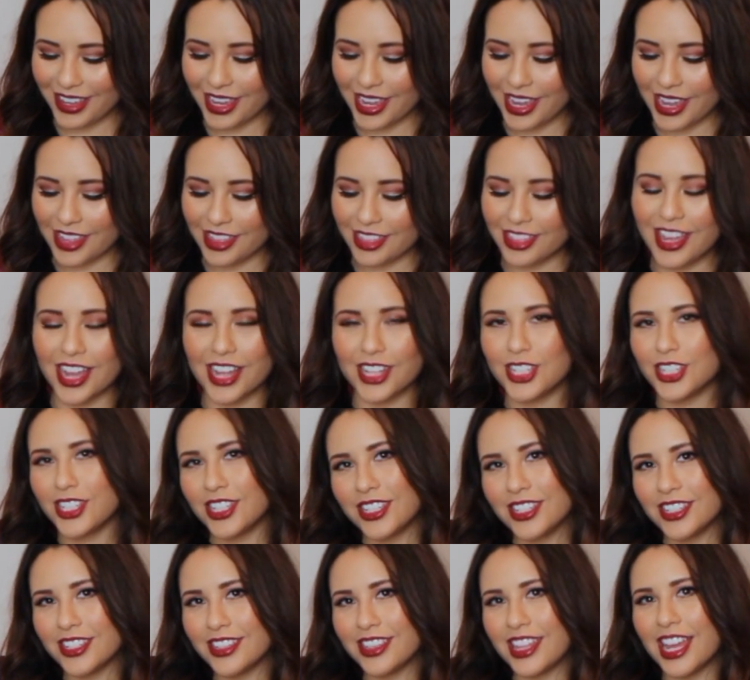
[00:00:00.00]
and
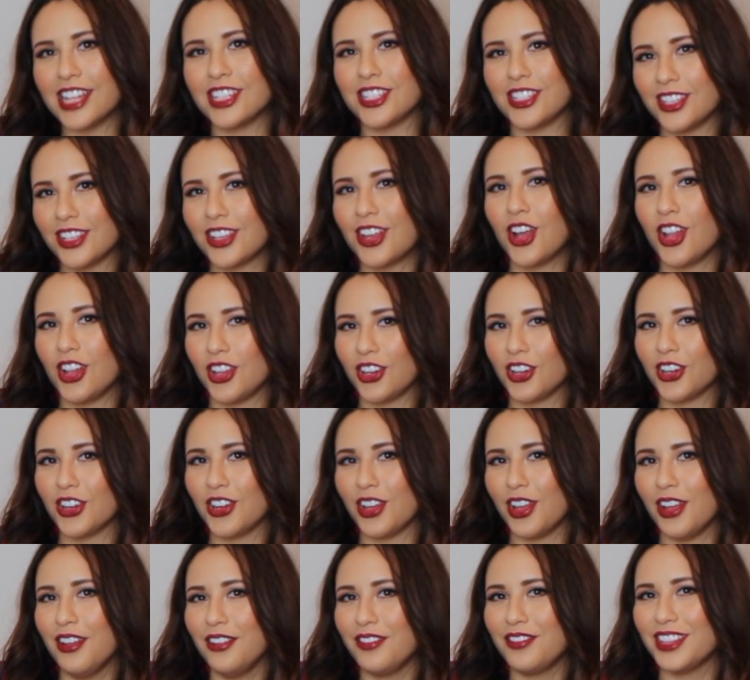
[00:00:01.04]
that's the color
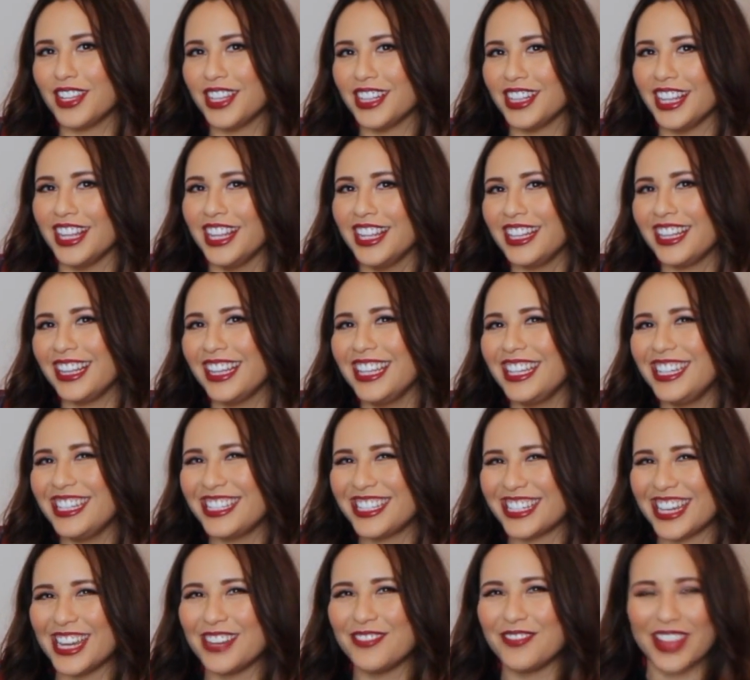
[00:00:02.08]
of the Lily
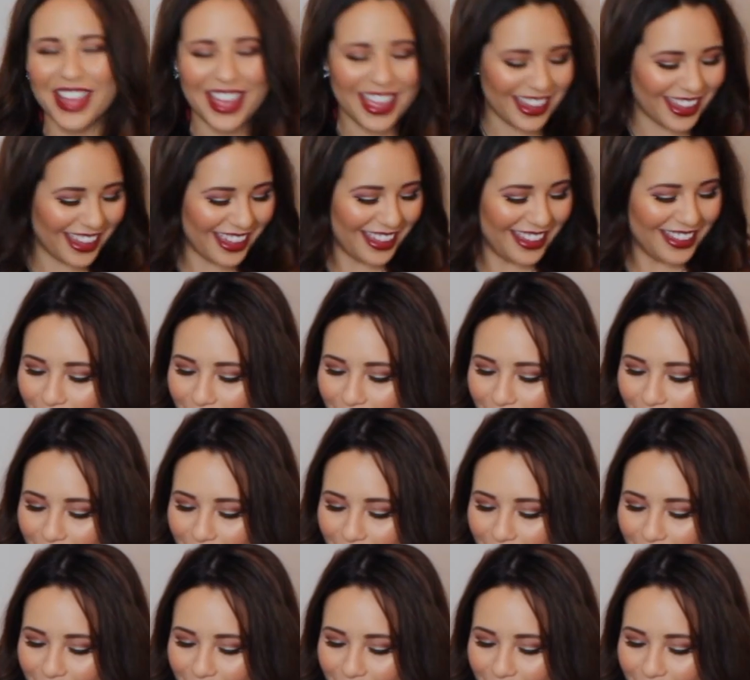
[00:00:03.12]
Jade bag.